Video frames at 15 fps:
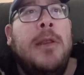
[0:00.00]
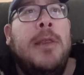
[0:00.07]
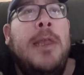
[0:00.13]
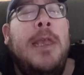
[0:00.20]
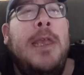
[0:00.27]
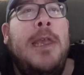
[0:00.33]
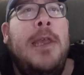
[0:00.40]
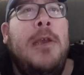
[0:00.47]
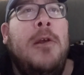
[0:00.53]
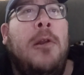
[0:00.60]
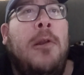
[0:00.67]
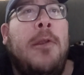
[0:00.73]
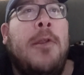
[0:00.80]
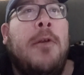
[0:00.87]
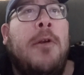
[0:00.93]
The
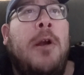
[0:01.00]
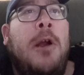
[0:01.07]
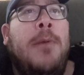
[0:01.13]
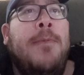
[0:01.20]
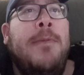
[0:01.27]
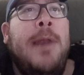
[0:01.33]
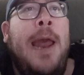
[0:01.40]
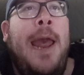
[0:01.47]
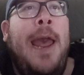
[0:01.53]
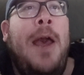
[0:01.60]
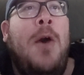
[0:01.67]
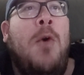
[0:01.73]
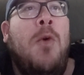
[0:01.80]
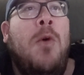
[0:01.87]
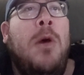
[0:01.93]
Eagles are up
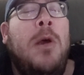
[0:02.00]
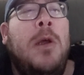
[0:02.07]
now.